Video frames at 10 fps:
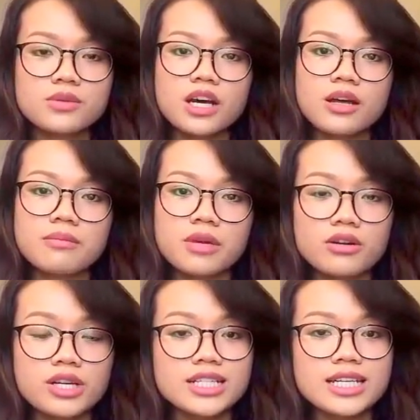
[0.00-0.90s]
we got
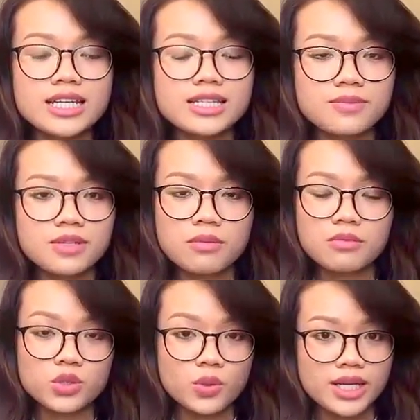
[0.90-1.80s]
married in
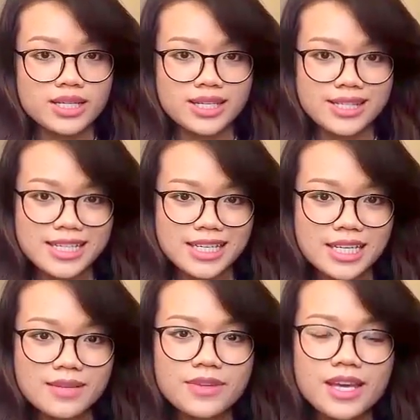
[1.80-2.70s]
September
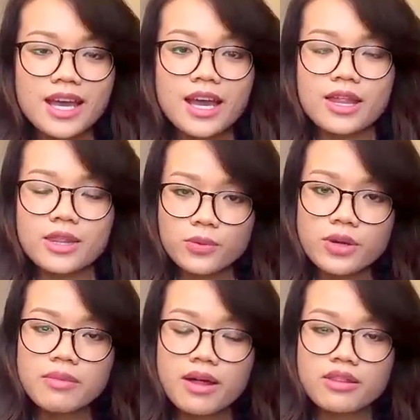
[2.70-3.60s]
2016, and 3
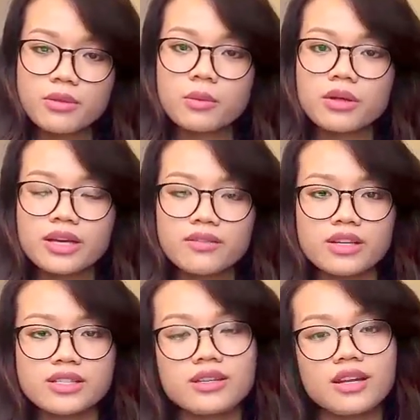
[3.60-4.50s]
months will give
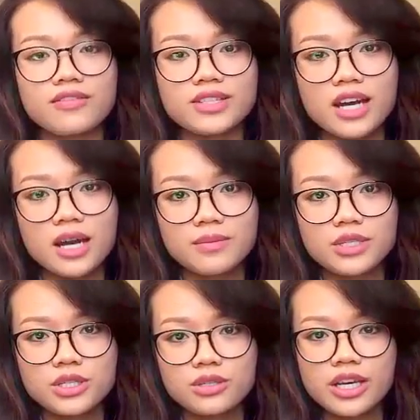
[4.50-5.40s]
us enough time
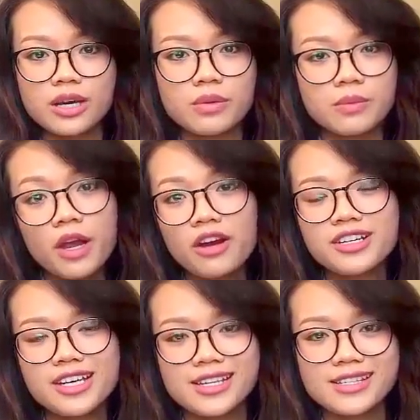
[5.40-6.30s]
to get
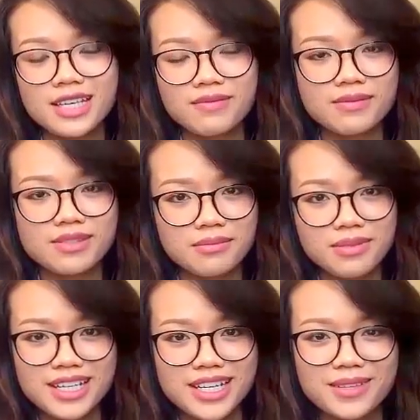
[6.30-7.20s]
prepared and save up some
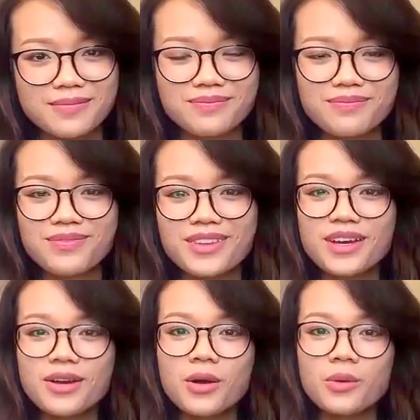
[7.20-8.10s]
money.
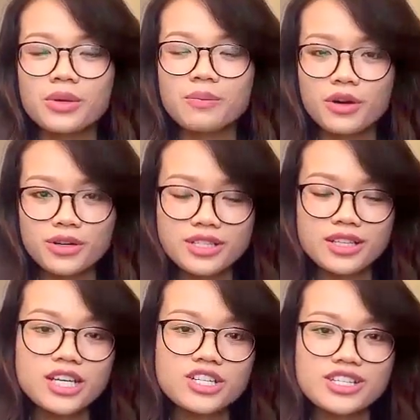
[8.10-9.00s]
We
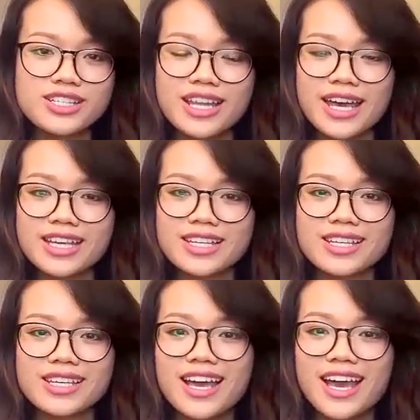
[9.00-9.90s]
personally just like
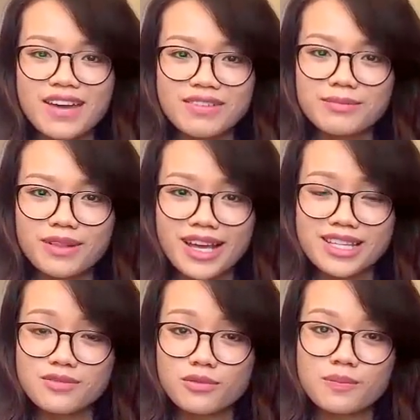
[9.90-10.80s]
having
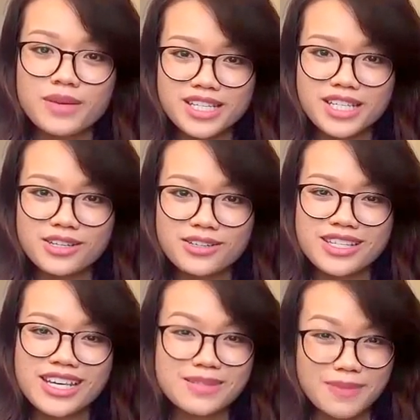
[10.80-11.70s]
plans for big deals,
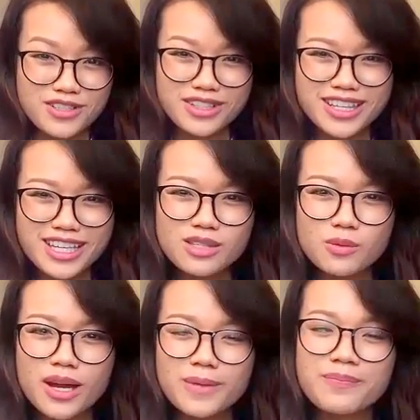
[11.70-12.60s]
especially this
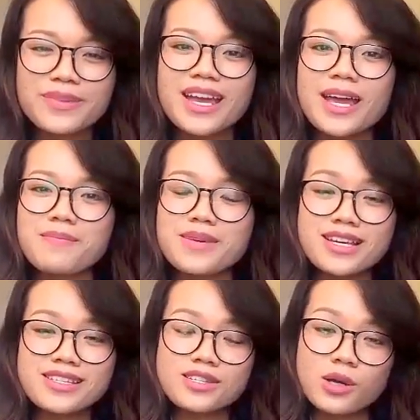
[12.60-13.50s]
one,
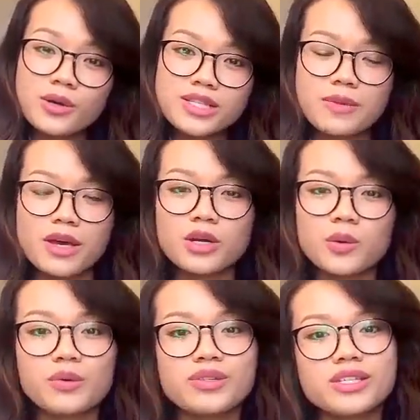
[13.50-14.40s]
because it's always better
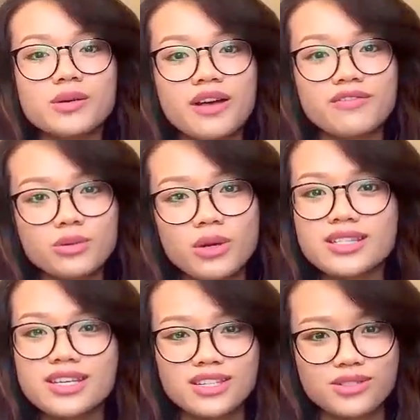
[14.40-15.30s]
when we still have
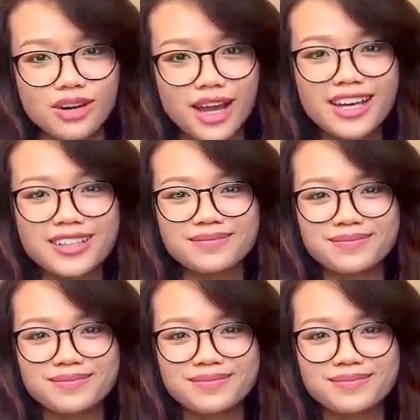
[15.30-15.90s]
choices, right?